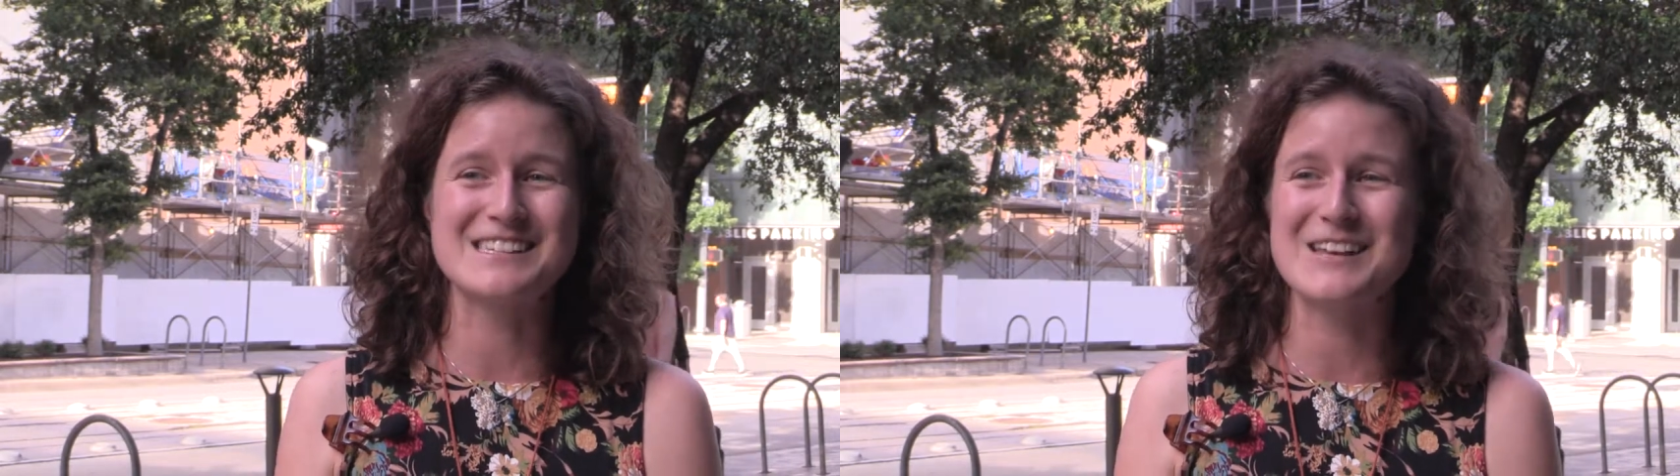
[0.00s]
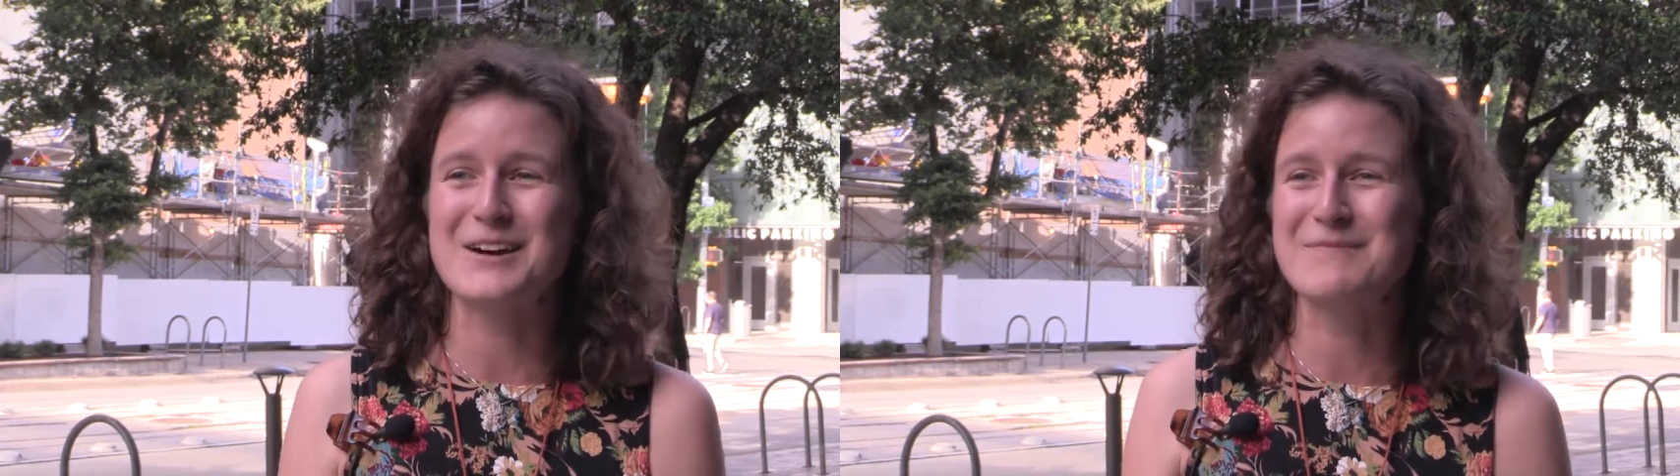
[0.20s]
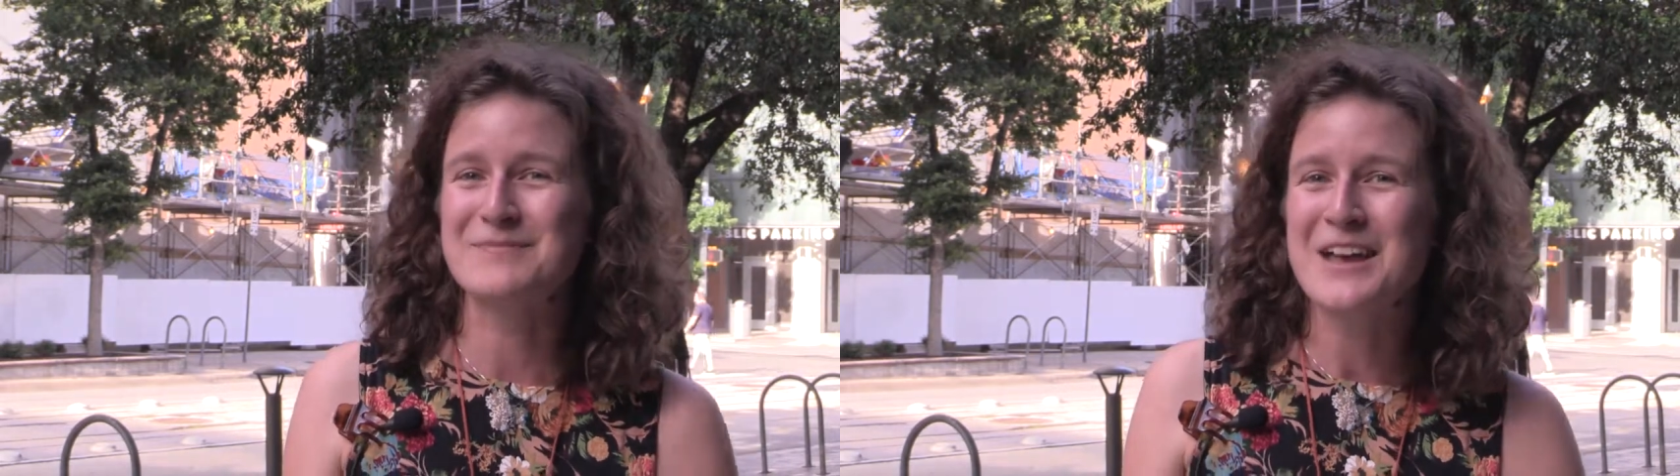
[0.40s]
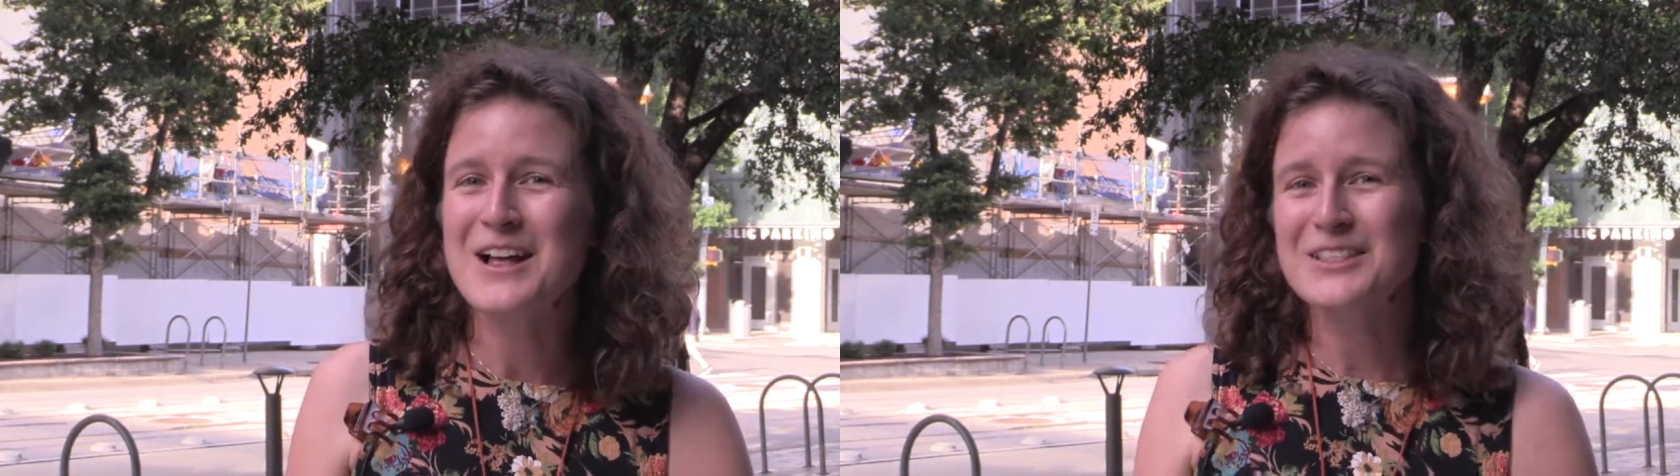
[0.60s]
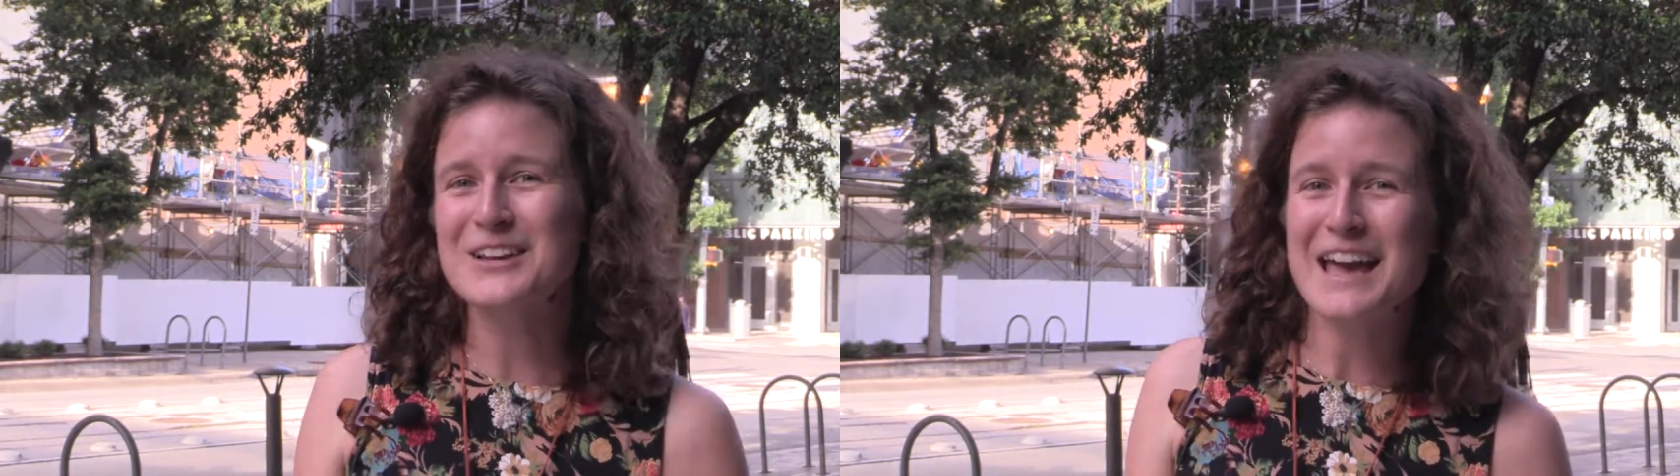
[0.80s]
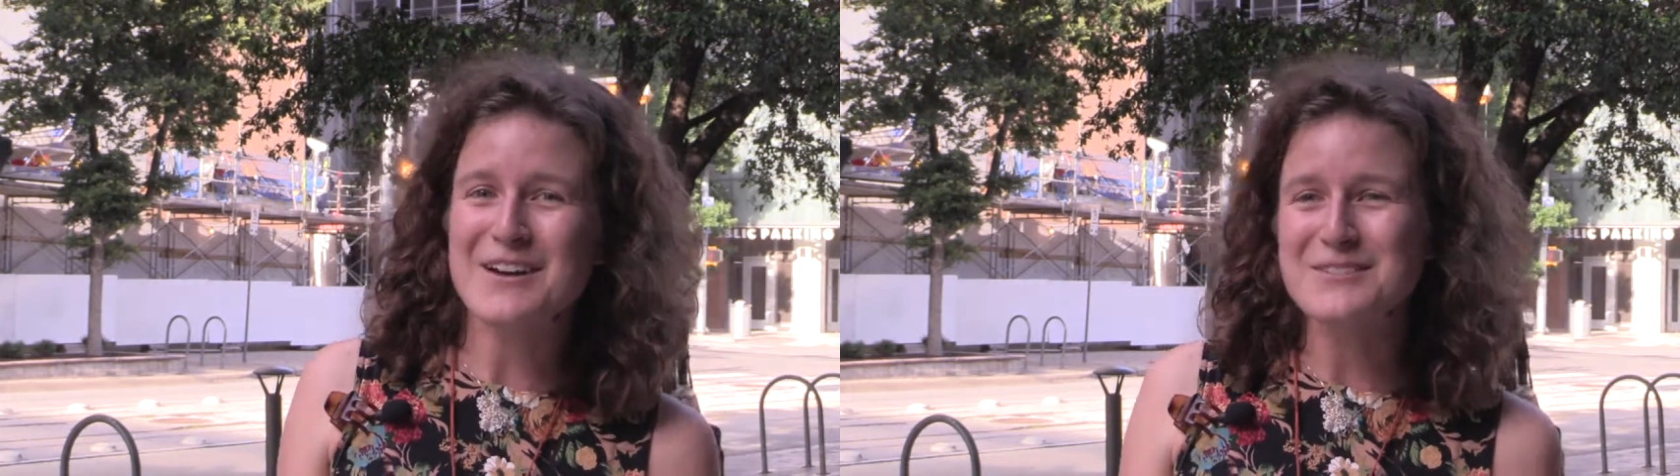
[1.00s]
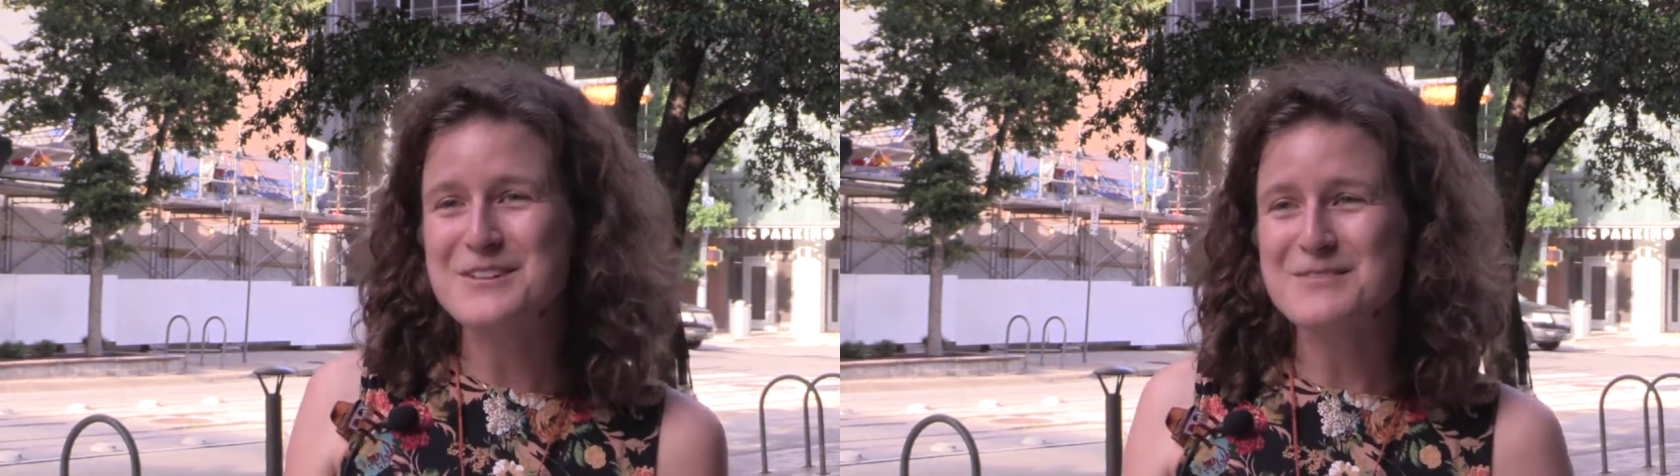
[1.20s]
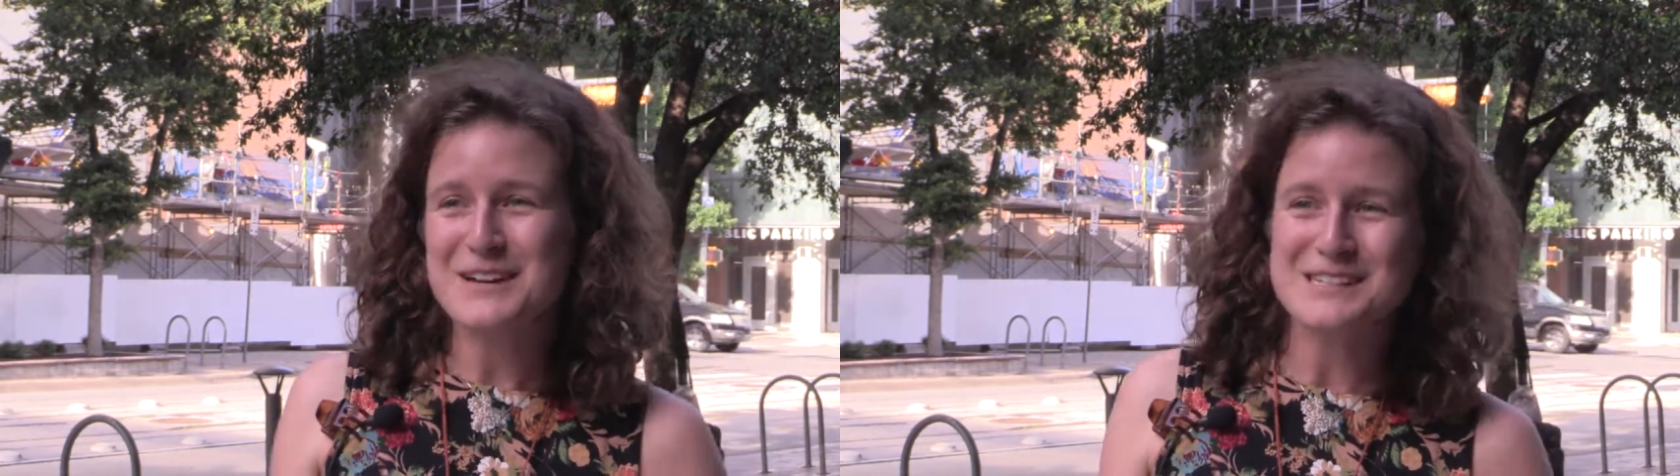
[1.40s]
So look out
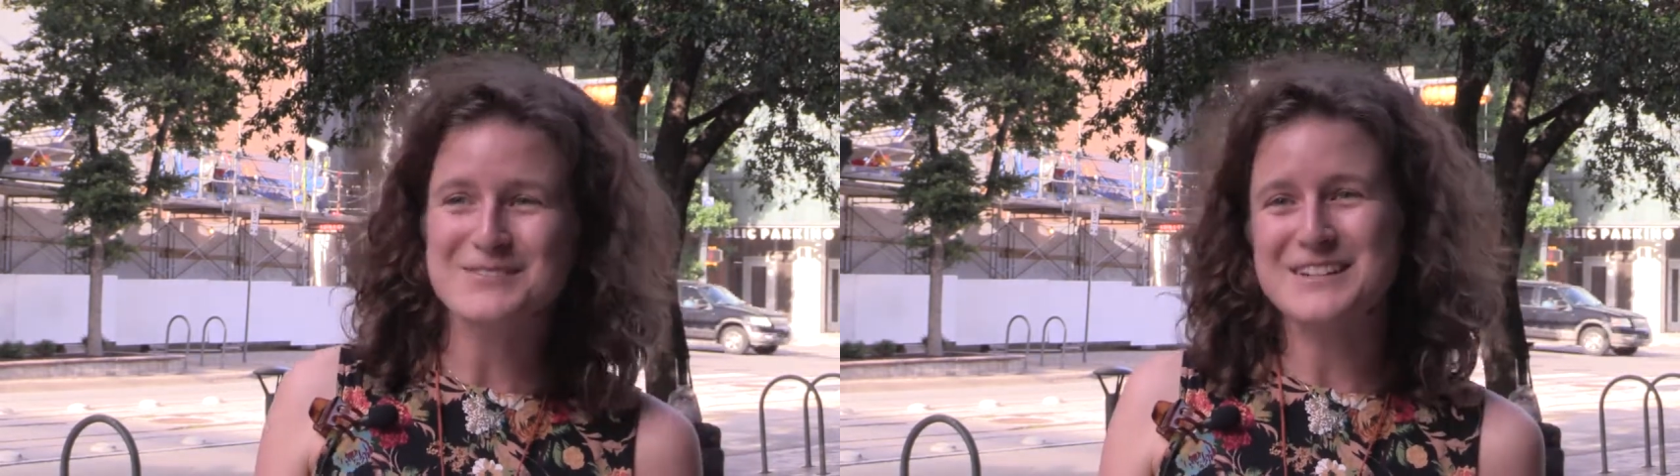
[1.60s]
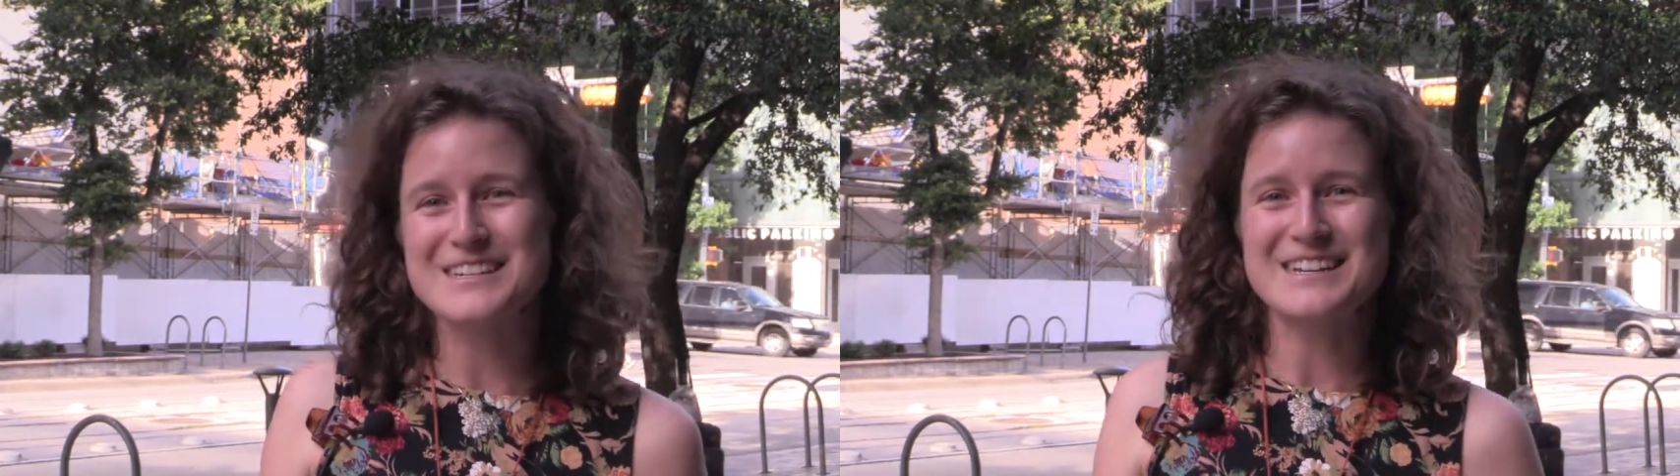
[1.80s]
Northwest region.